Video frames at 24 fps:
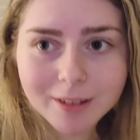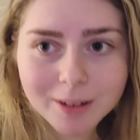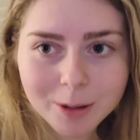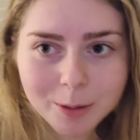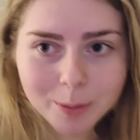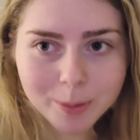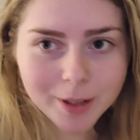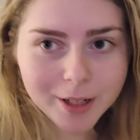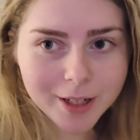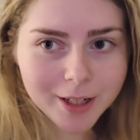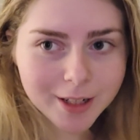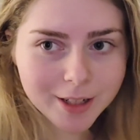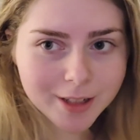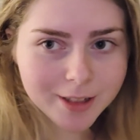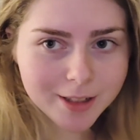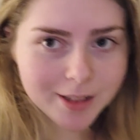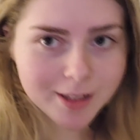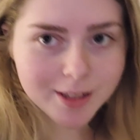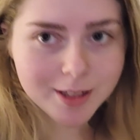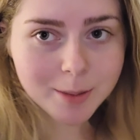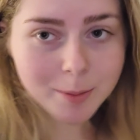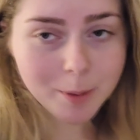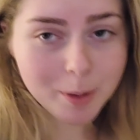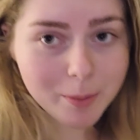Nobody needs
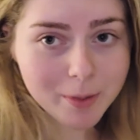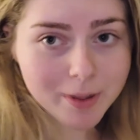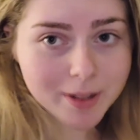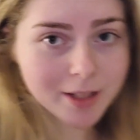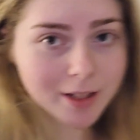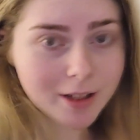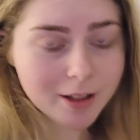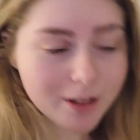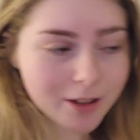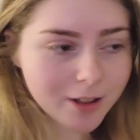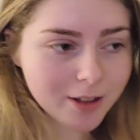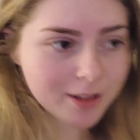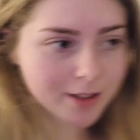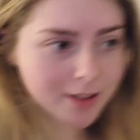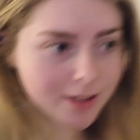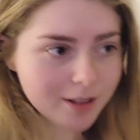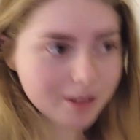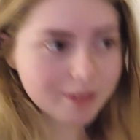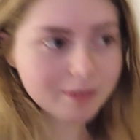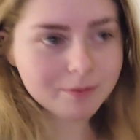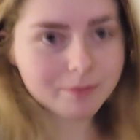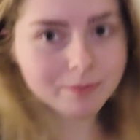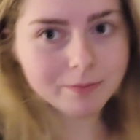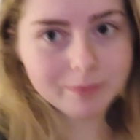to see my messy
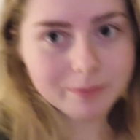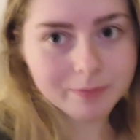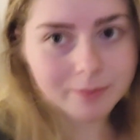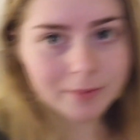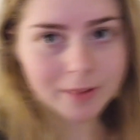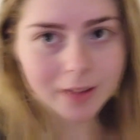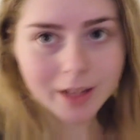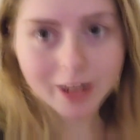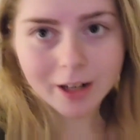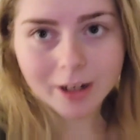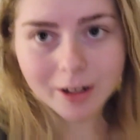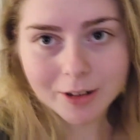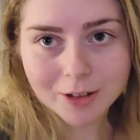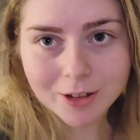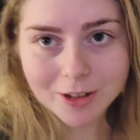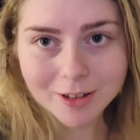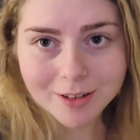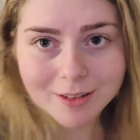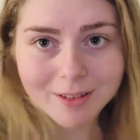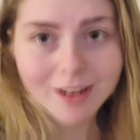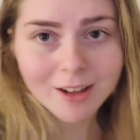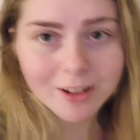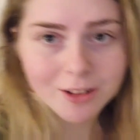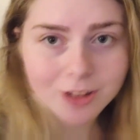closet. Here, I'll
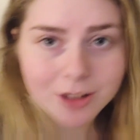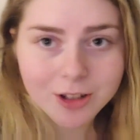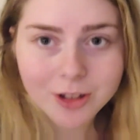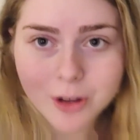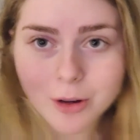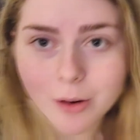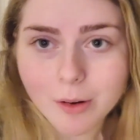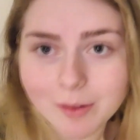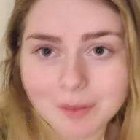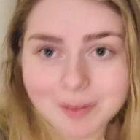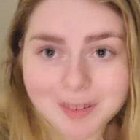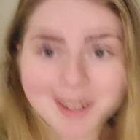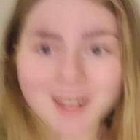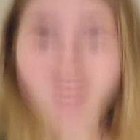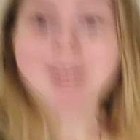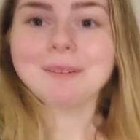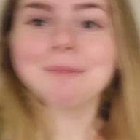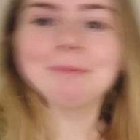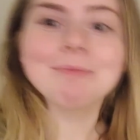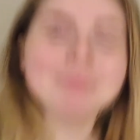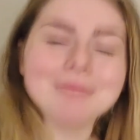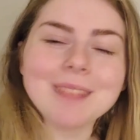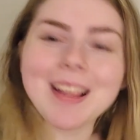just, I'll just go over here.